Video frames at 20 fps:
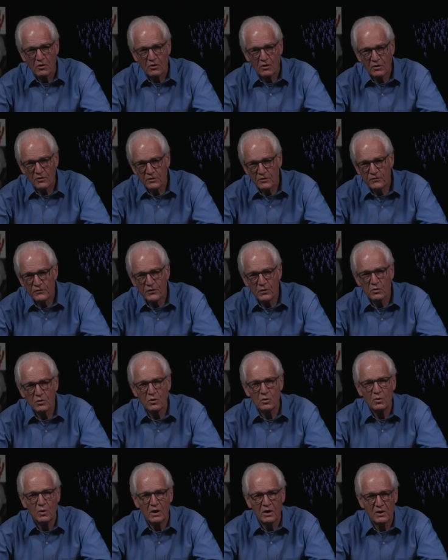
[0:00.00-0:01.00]
on the
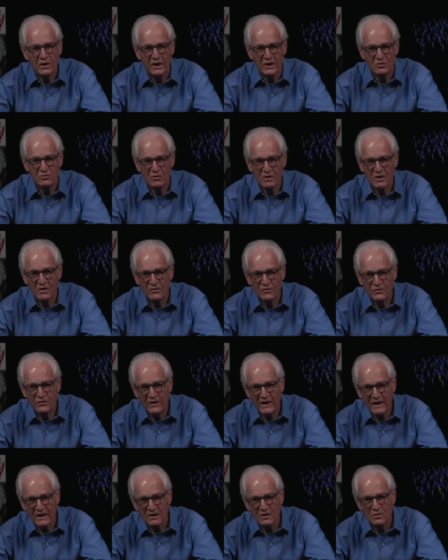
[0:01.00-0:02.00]
photoelectric
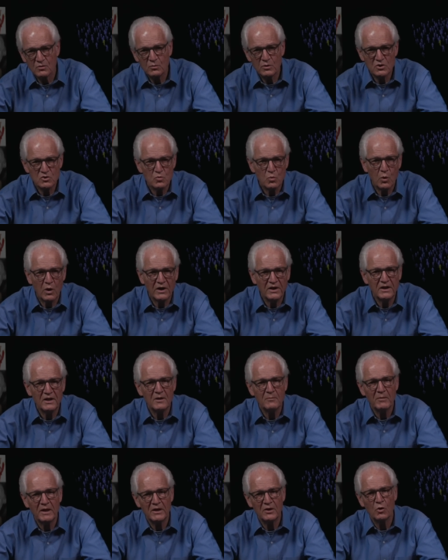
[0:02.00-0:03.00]
effect, which won
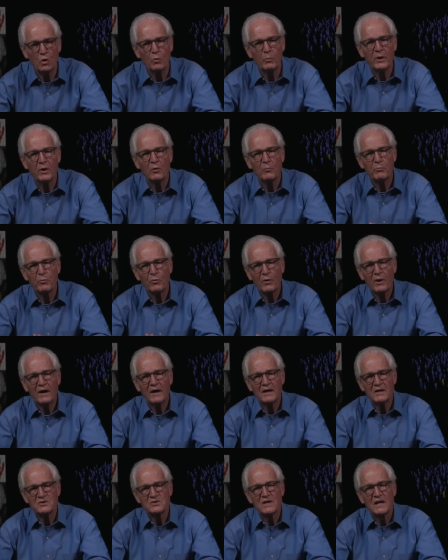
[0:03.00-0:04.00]
him a Nobel
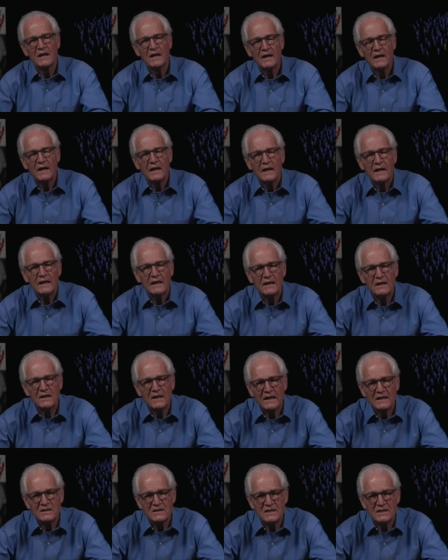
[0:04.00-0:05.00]
Prize in
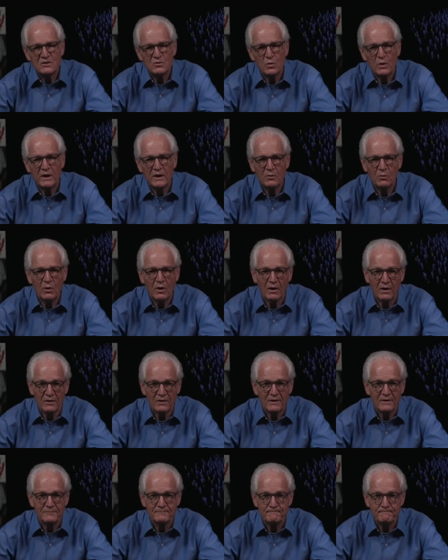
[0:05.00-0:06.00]
1921.
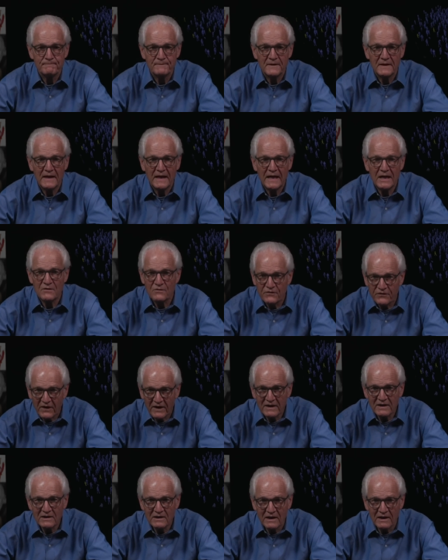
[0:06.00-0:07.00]
And
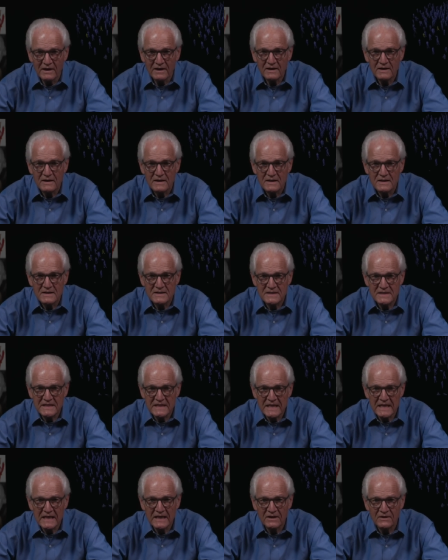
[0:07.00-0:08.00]
finally,
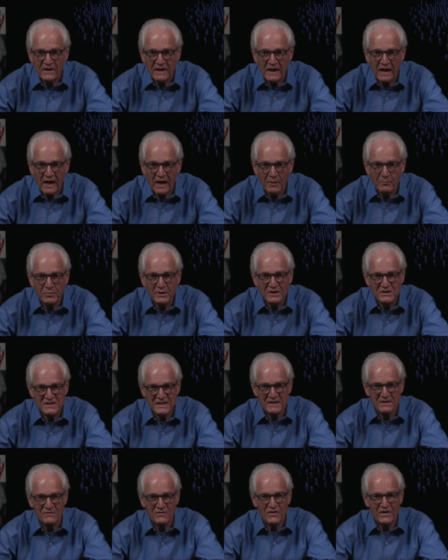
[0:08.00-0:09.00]
seeing the
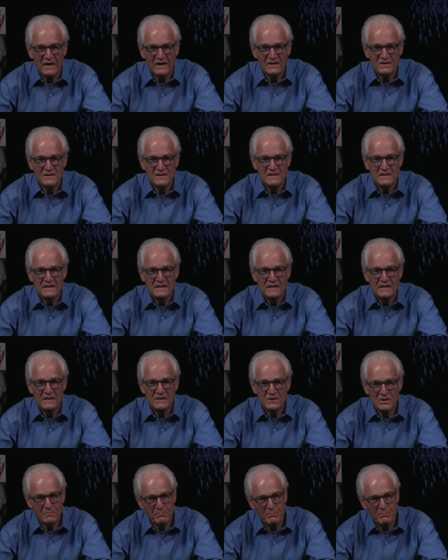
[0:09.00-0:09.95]
opposite of things is the